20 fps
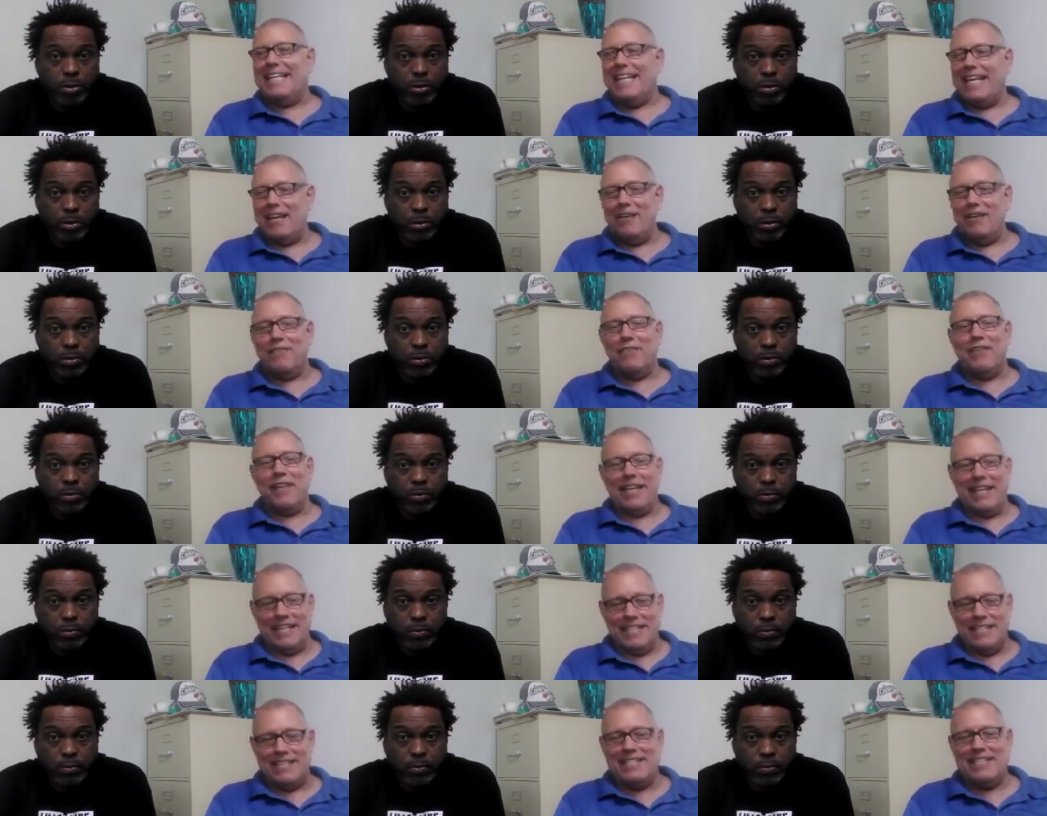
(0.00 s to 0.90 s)
Speaker 1: give
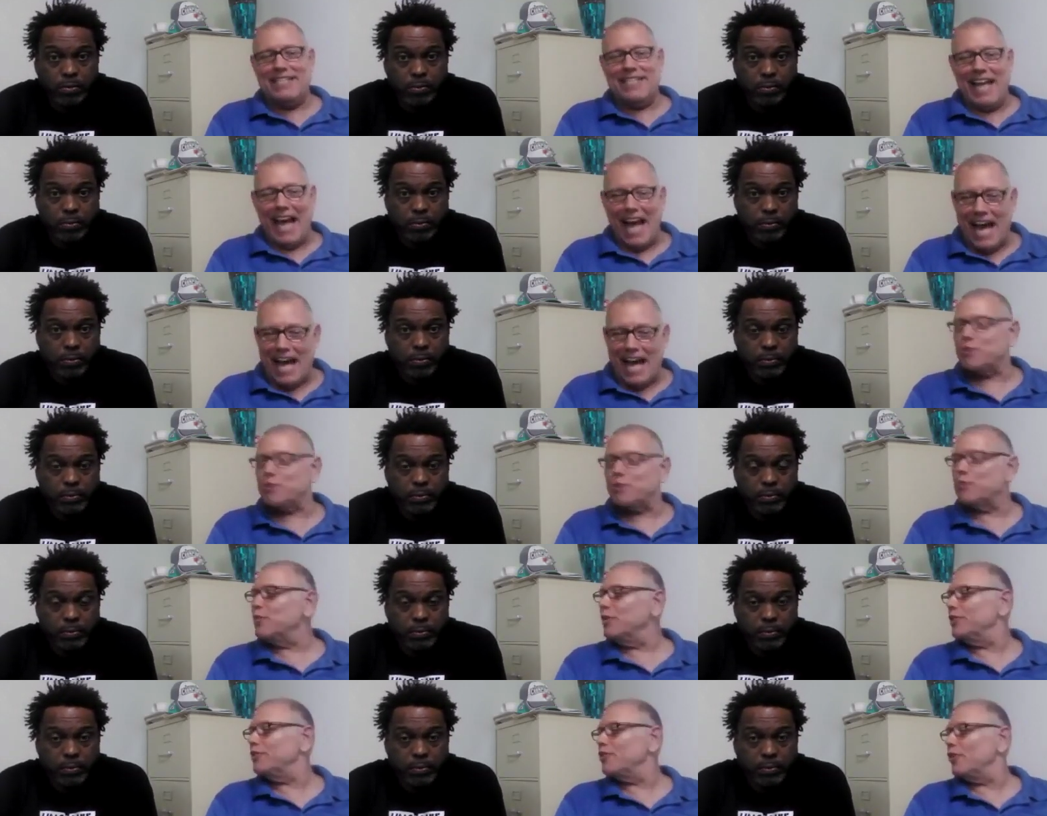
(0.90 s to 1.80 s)
his
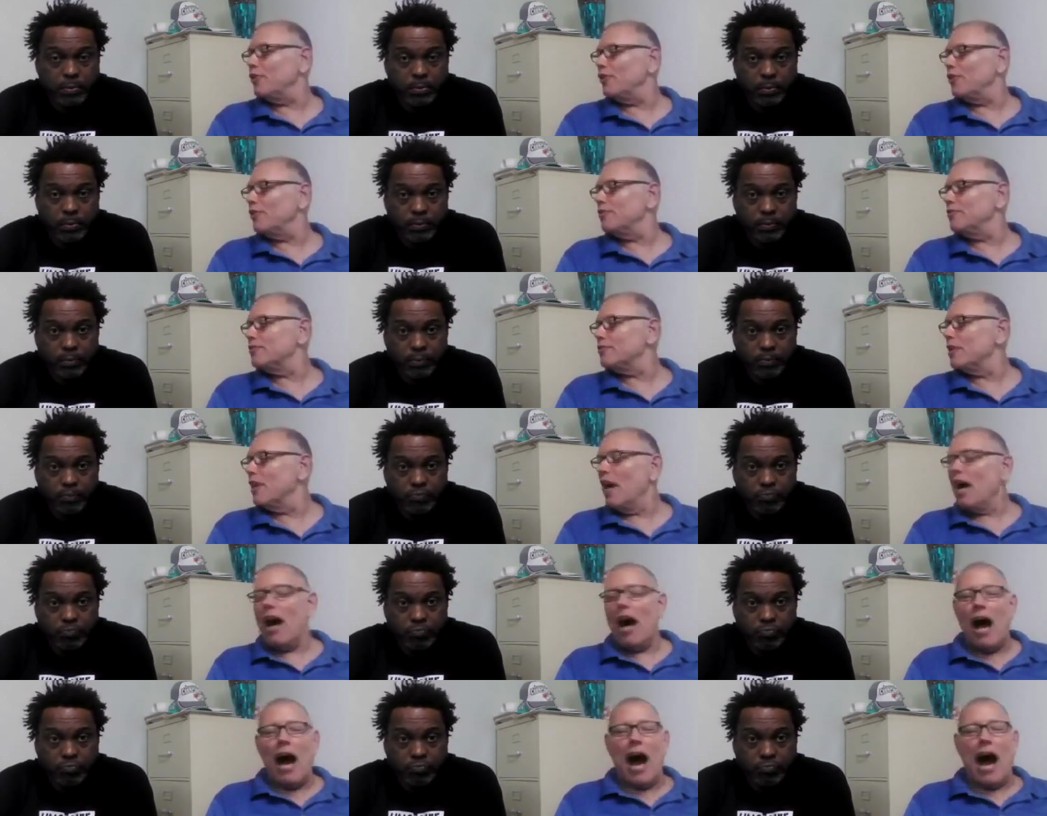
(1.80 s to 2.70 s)
tax returns.
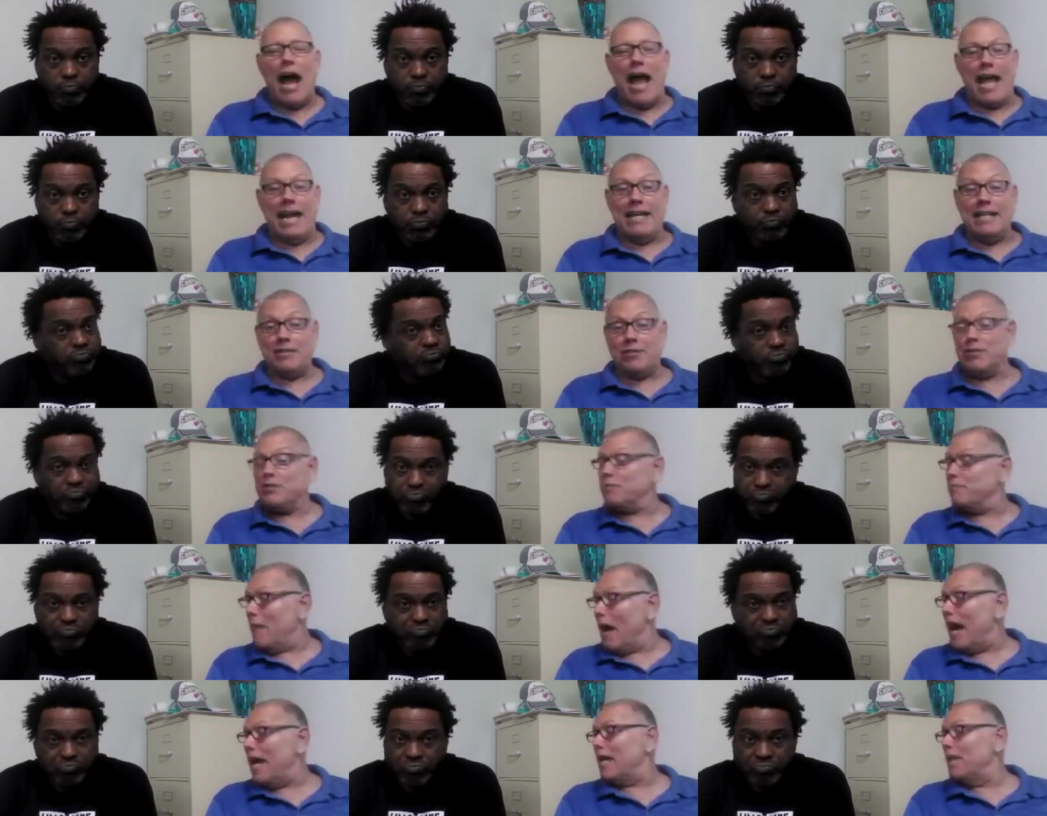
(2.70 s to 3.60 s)
Uh, and this,
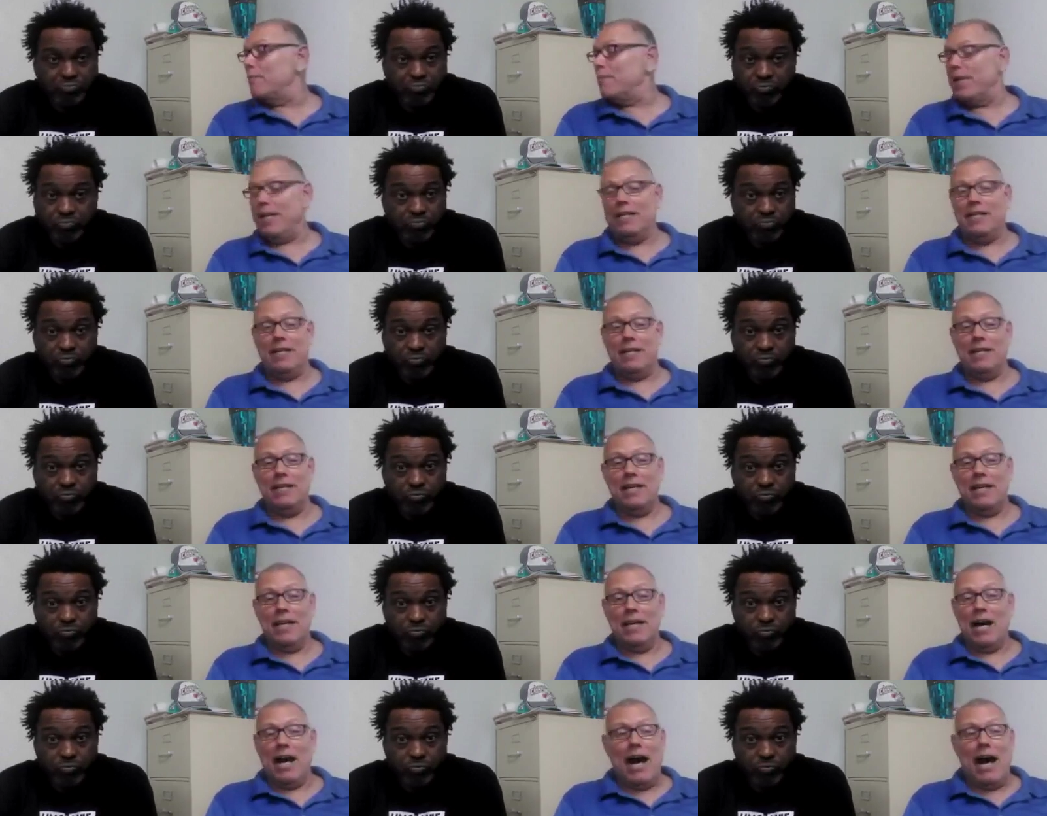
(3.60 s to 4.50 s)

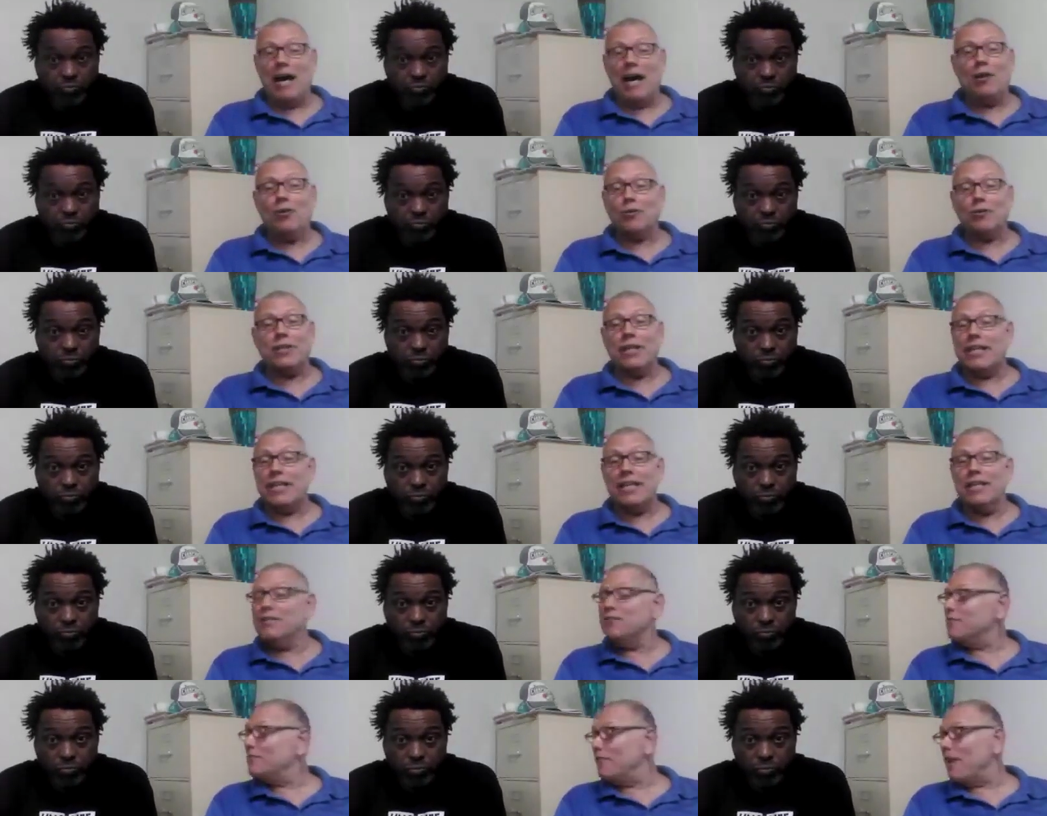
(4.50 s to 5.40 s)
I don't think
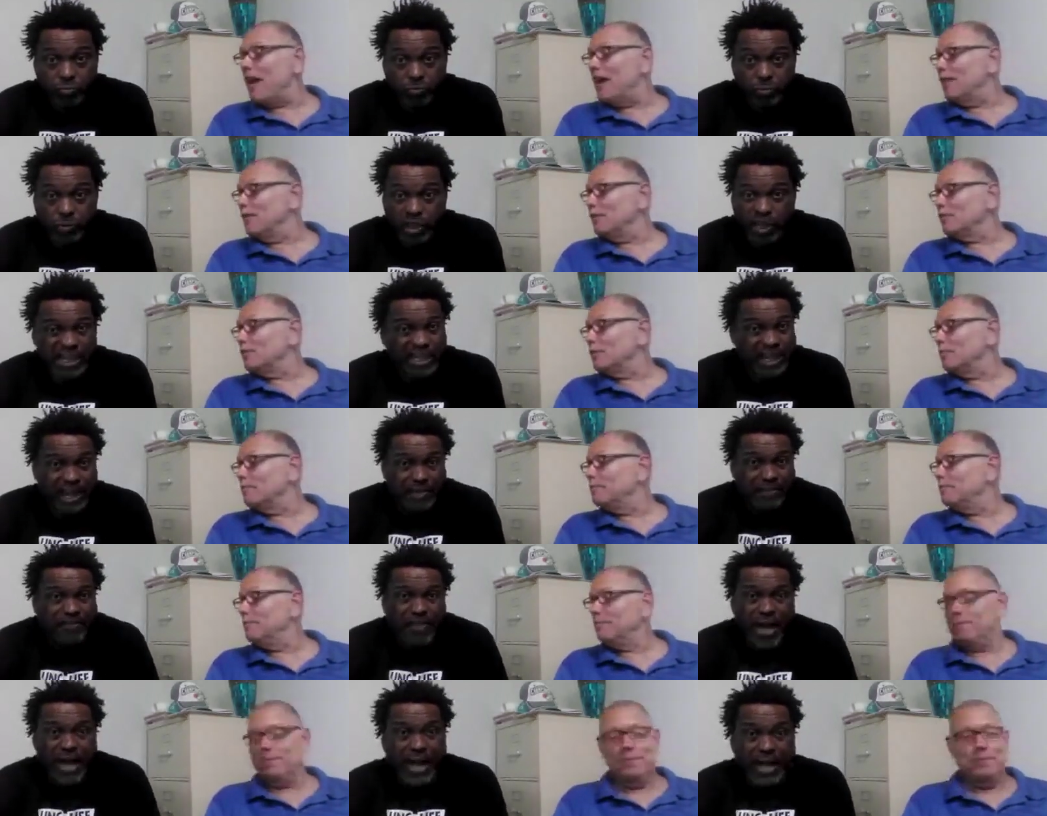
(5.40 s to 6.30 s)
he's filed. He
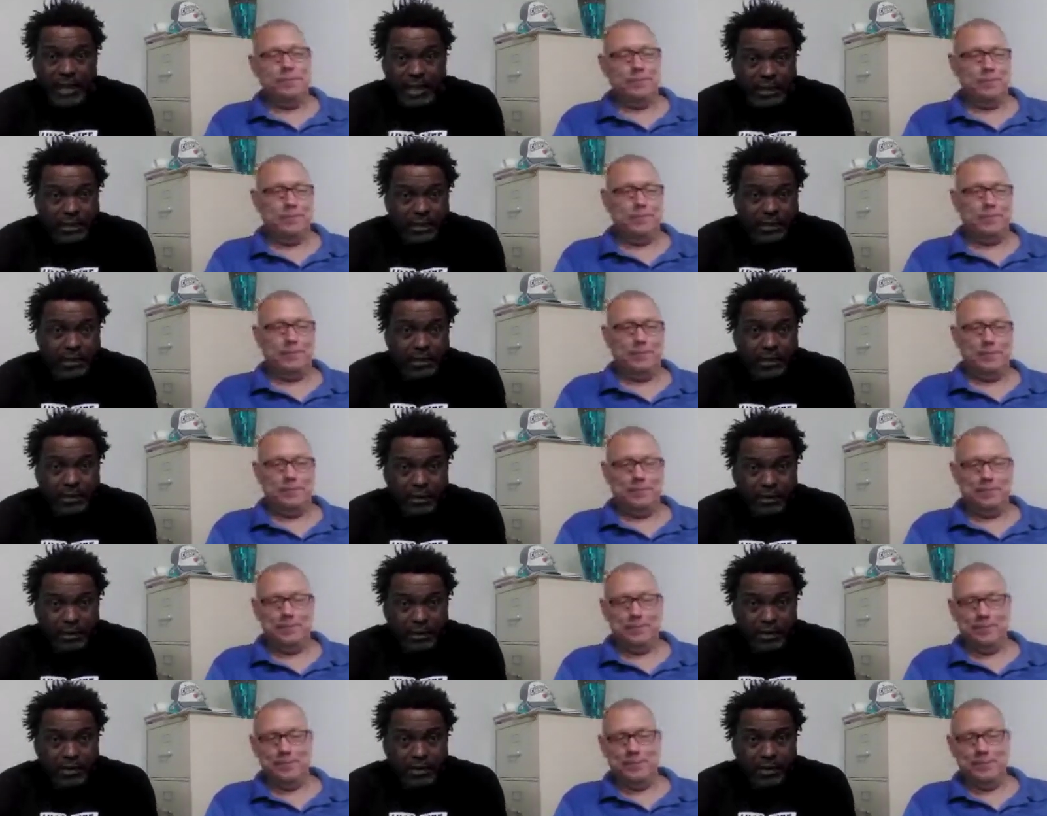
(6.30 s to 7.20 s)
Speaker 2: ain't filing.
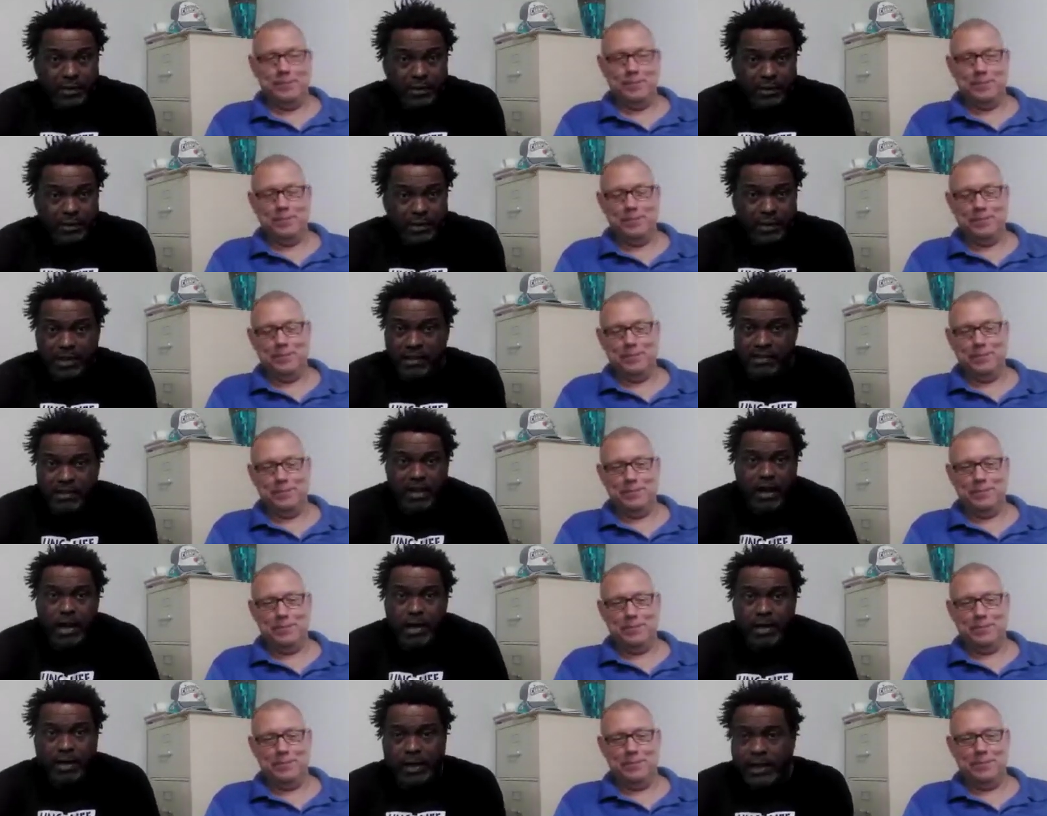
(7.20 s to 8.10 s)
They're
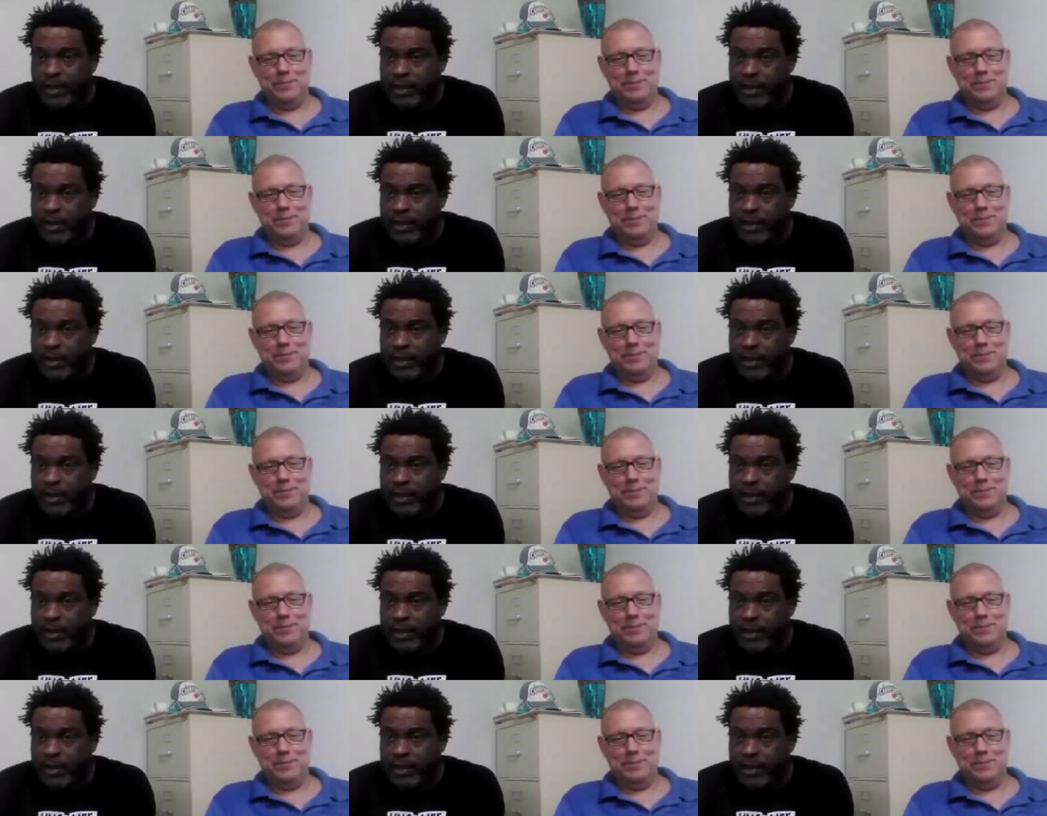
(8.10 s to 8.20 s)
dirty. He